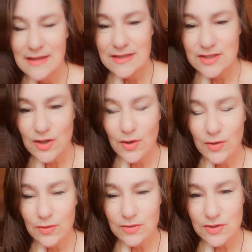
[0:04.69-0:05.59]

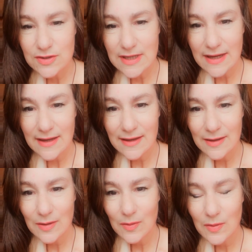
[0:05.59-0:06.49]
So,
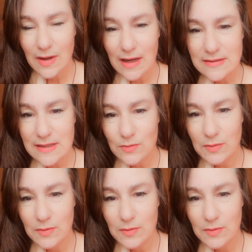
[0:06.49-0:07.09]
today I said